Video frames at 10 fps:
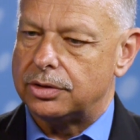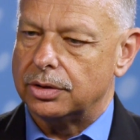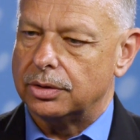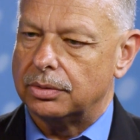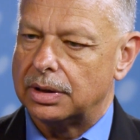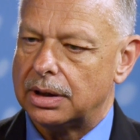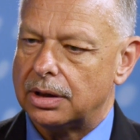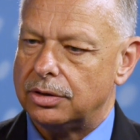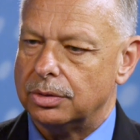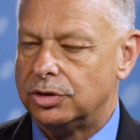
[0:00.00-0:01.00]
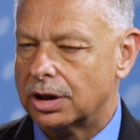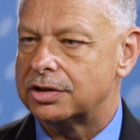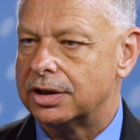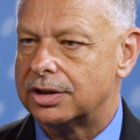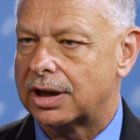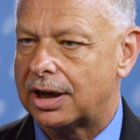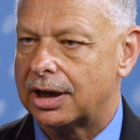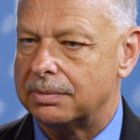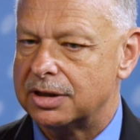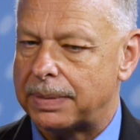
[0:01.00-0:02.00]
to do
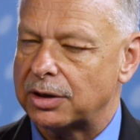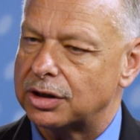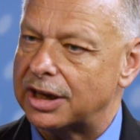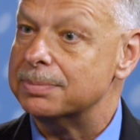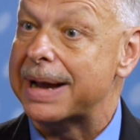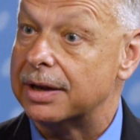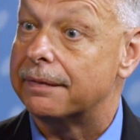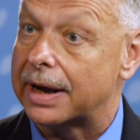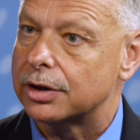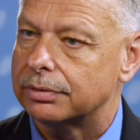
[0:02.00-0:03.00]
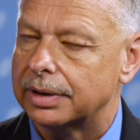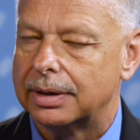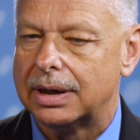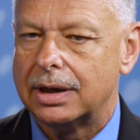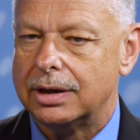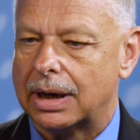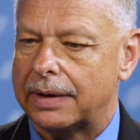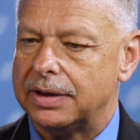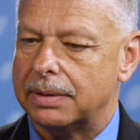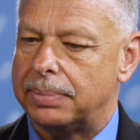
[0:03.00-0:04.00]
just-in-time specialized manufacturing. You
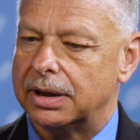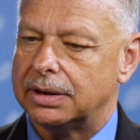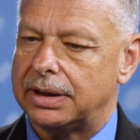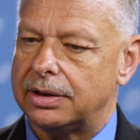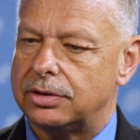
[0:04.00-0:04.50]
have the ability